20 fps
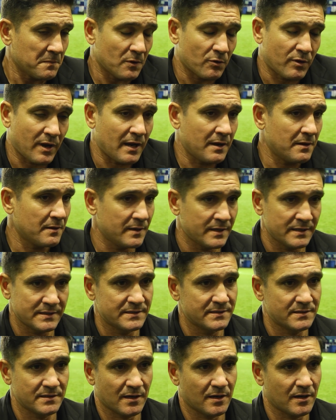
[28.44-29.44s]
okay,
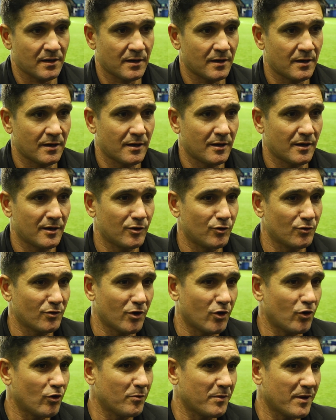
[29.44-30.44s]
it's you
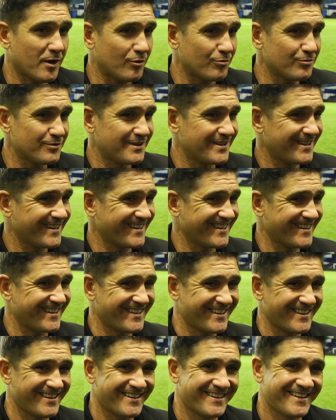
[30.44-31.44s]
know about
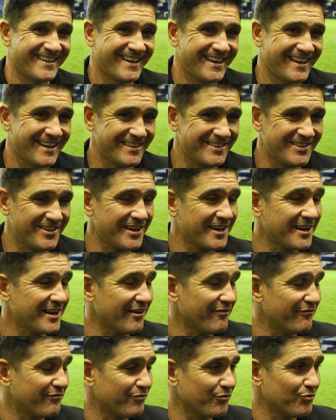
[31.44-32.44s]
the
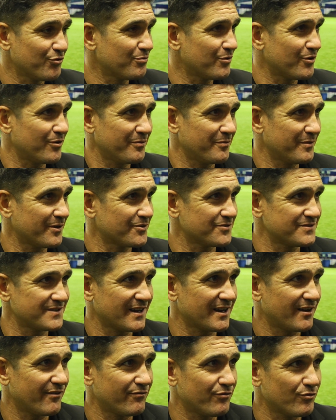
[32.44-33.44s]
England football, because the
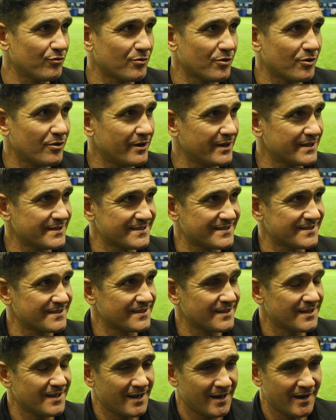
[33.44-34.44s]
England football, it's
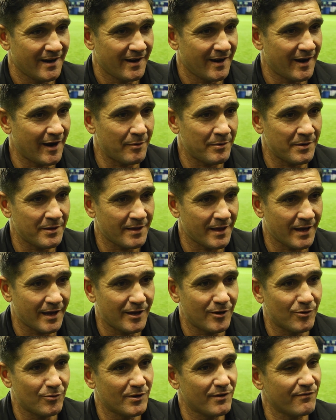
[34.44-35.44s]
every day
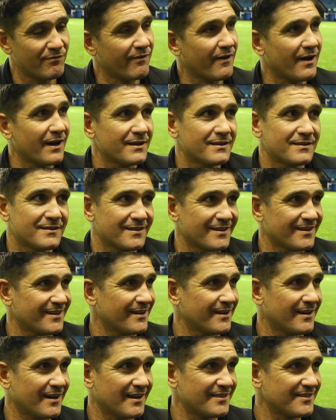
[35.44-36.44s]
you need fight
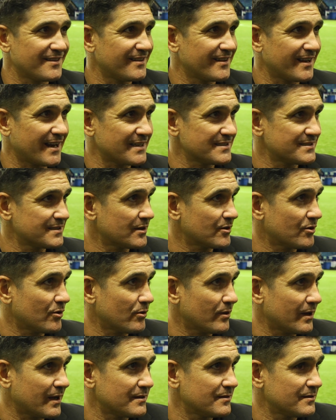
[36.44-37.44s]
until the last
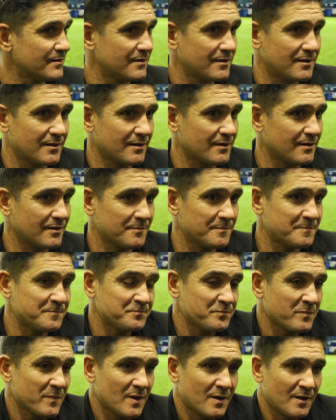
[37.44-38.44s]
second, and
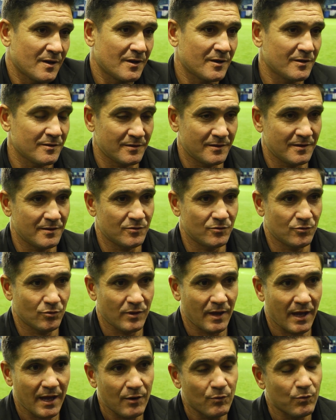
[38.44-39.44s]

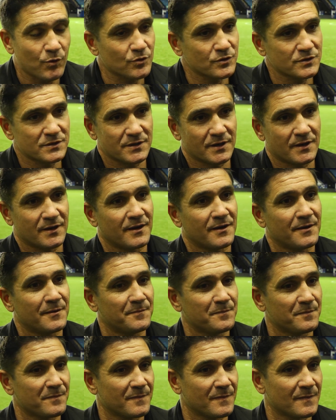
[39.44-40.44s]
today was
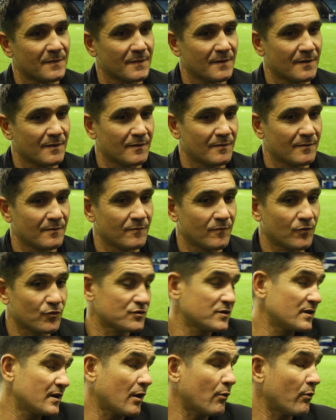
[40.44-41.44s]

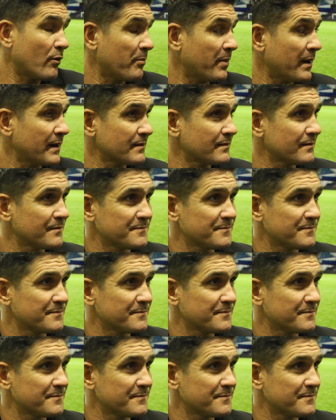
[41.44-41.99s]
in our part.